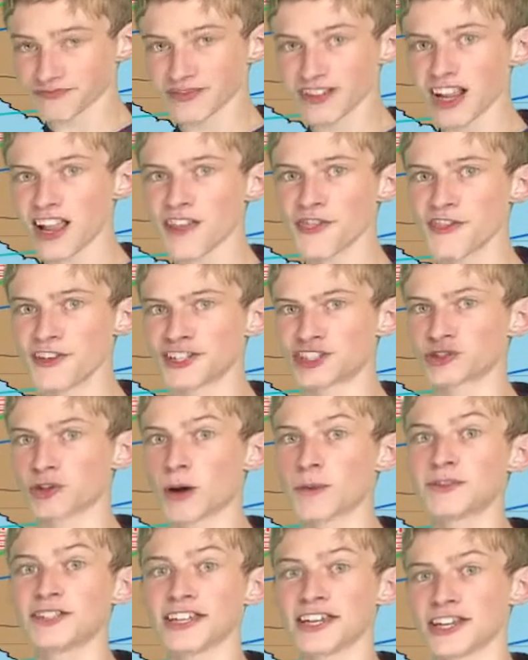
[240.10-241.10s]
this
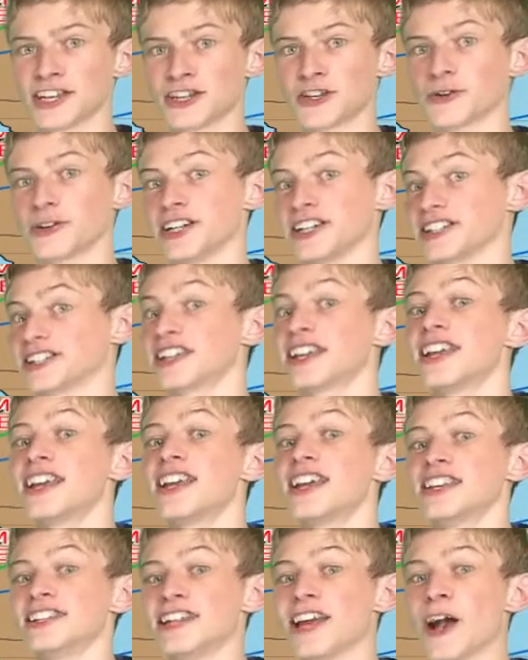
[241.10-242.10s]
storm to increase.
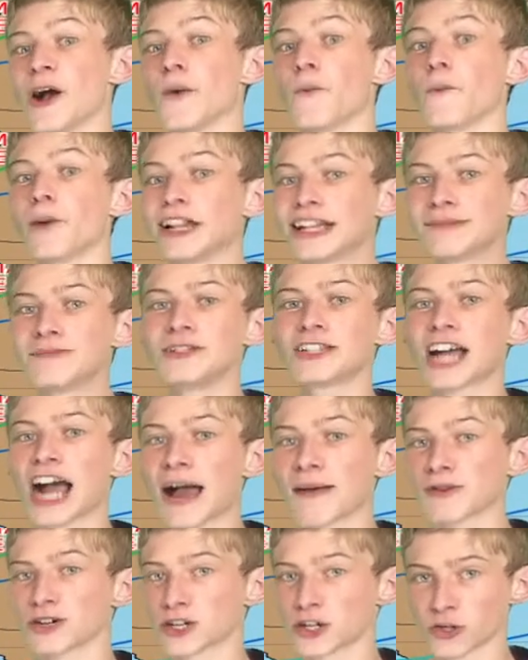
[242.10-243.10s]
Now, will it
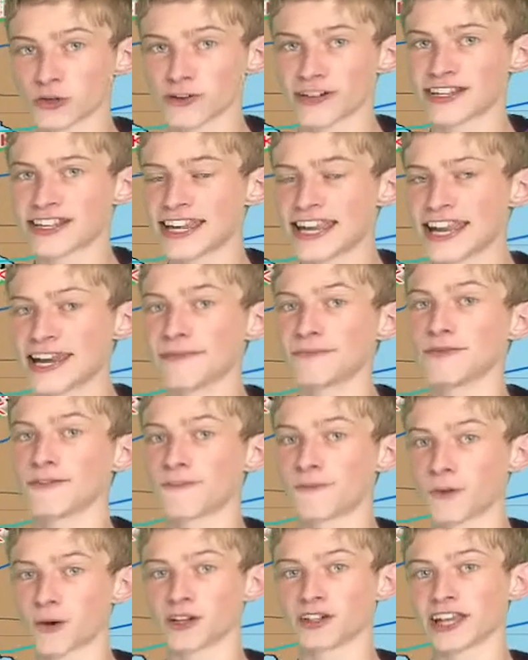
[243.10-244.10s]
become a hurricane
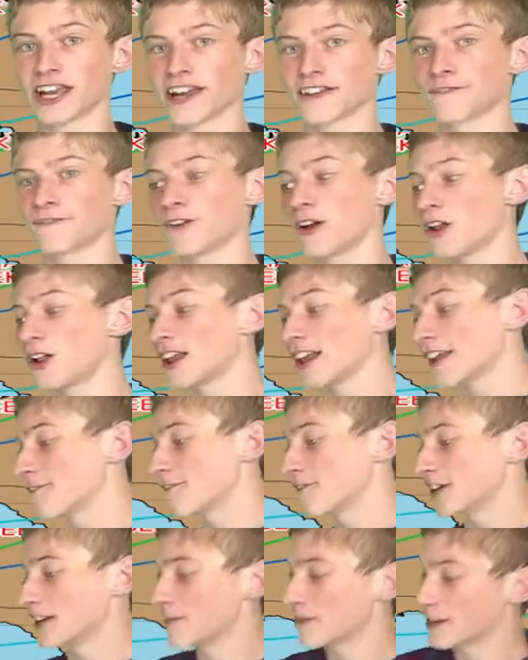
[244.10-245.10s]
before landfall,
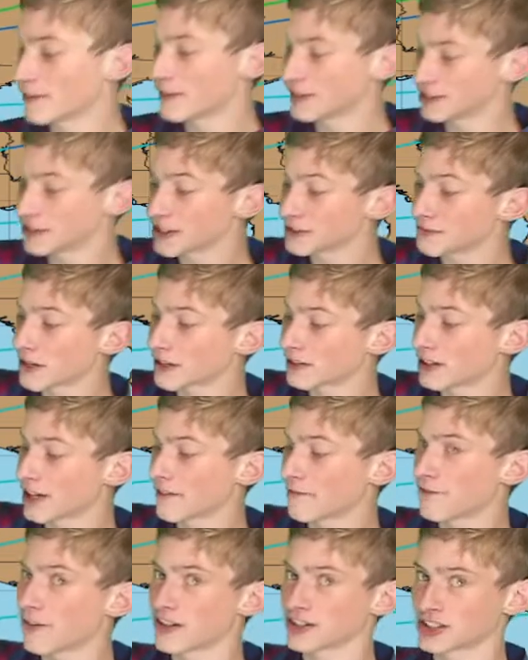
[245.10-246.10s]
even if it does make
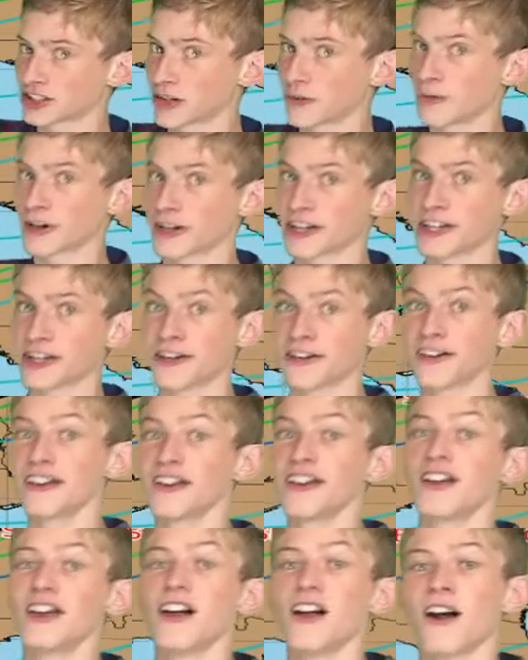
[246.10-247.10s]
landfall somewhere here
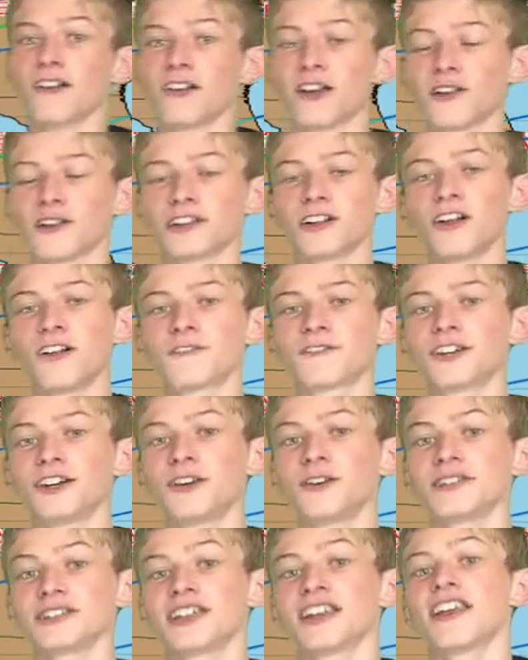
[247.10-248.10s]
along the Gulf
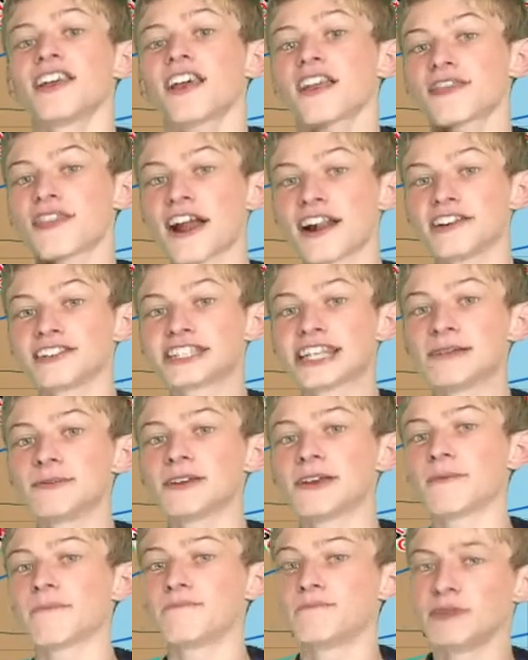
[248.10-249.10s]
Coast? That is going to be
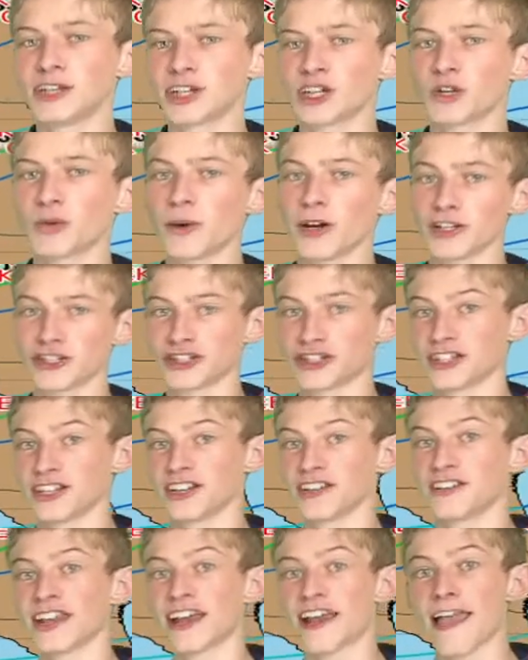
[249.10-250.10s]
a big
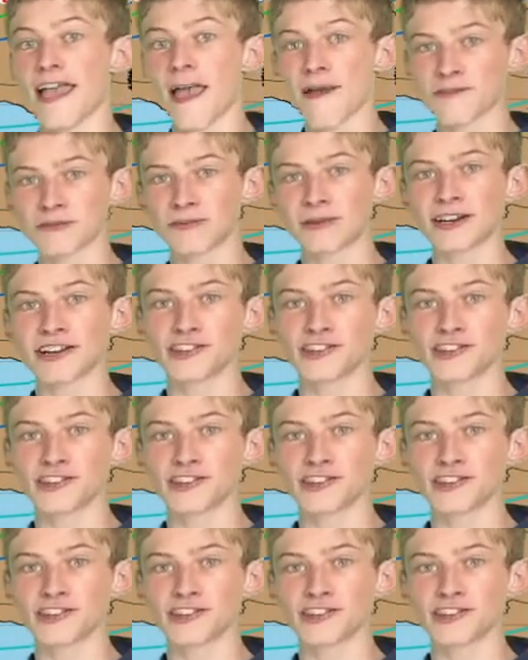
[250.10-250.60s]
question that everybody is